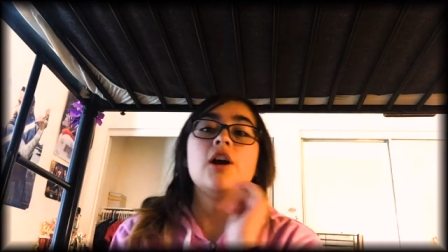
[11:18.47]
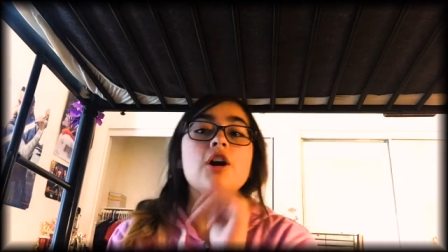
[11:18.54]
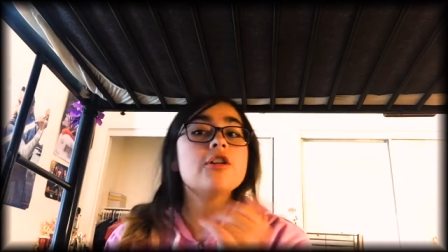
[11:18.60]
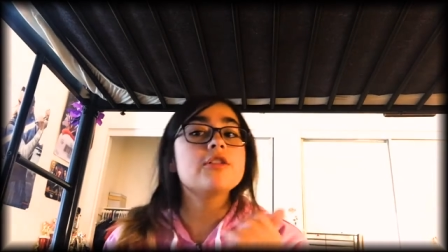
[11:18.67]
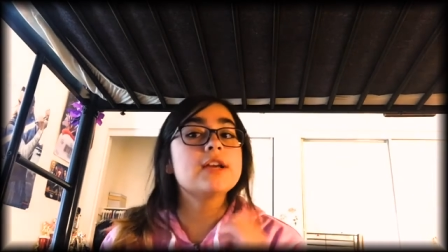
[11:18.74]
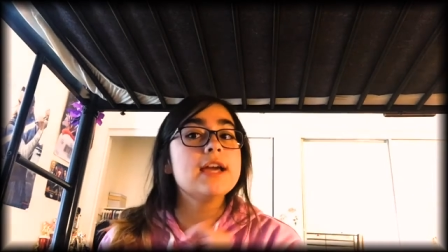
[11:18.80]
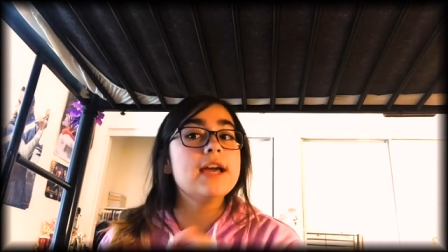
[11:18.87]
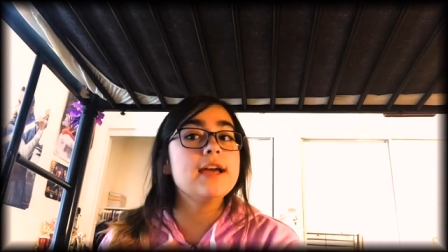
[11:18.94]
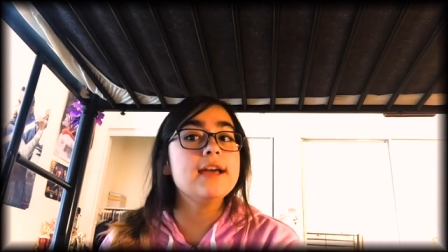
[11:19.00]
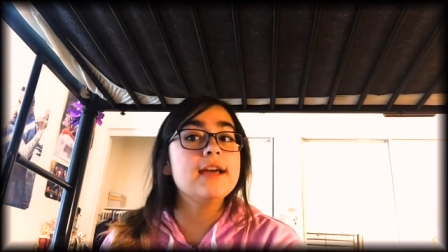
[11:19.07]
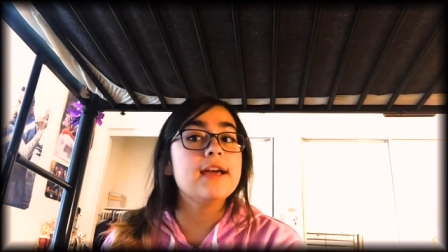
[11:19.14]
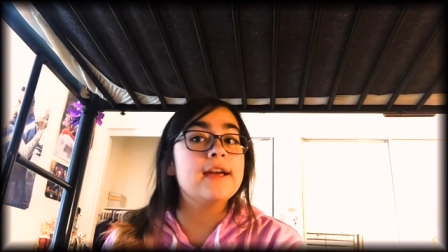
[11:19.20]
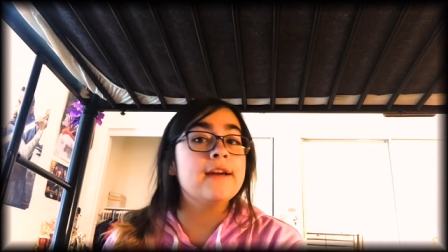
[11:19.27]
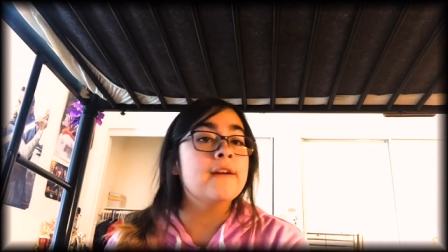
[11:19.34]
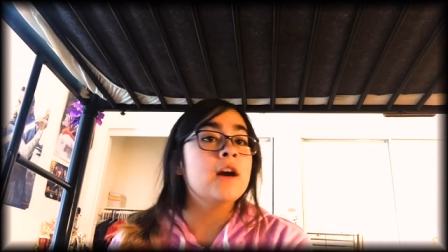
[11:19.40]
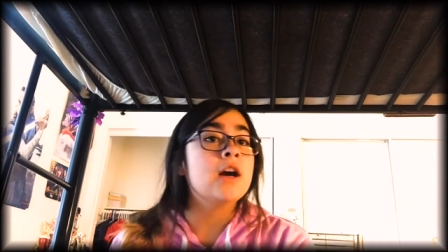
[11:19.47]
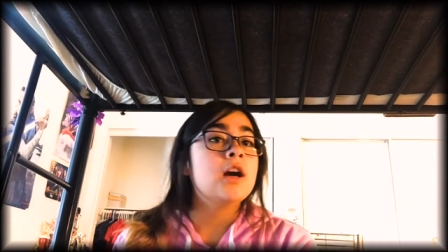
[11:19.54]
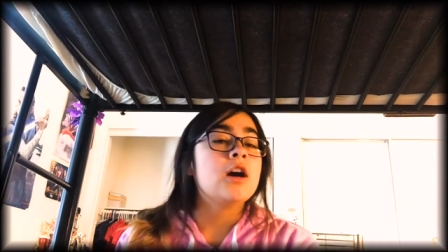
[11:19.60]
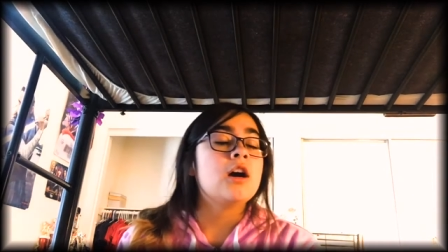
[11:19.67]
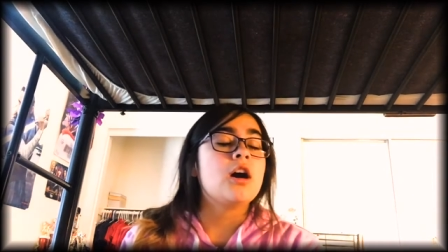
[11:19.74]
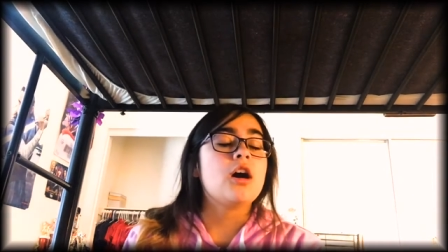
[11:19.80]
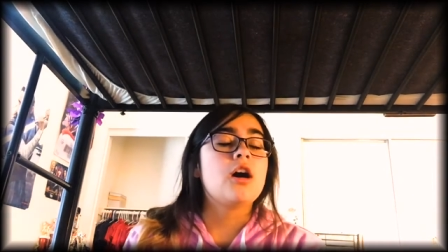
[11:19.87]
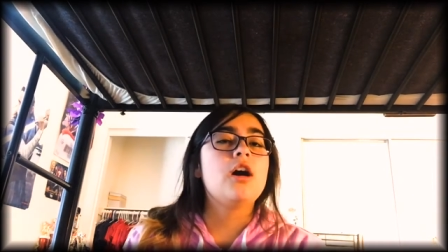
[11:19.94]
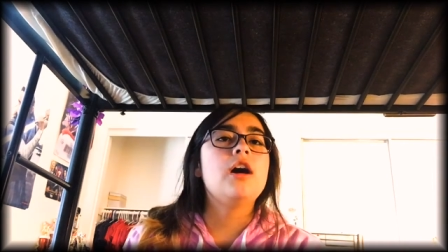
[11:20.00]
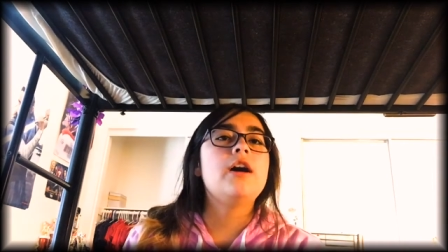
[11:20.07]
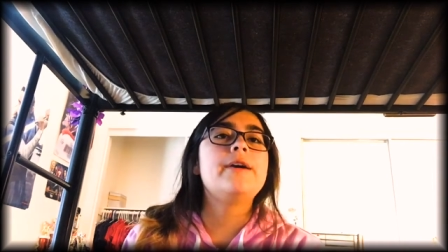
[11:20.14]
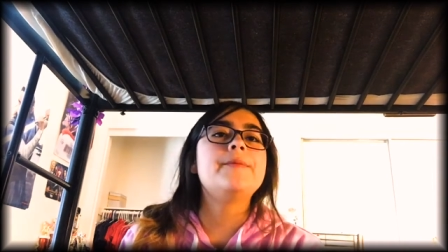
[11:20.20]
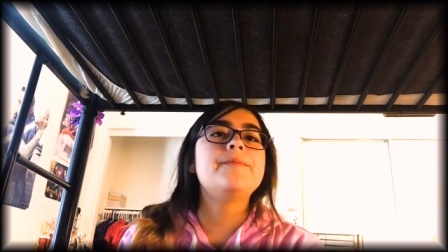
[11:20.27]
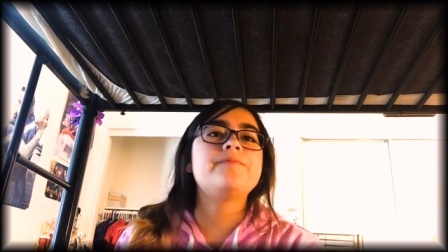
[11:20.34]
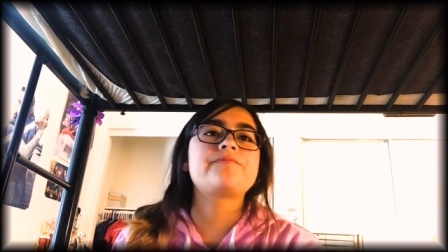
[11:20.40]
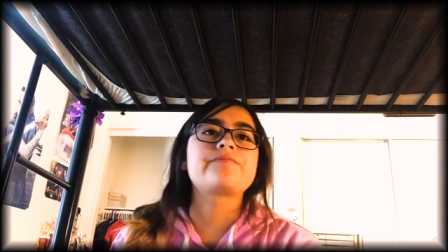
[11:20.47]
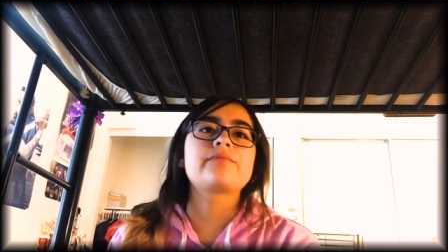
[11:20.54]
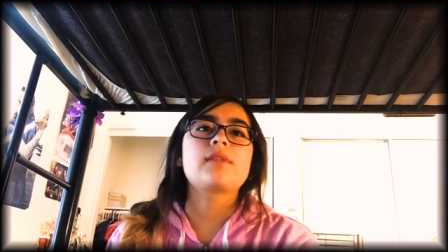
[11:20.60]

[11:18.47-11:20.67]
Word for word: Okay, um,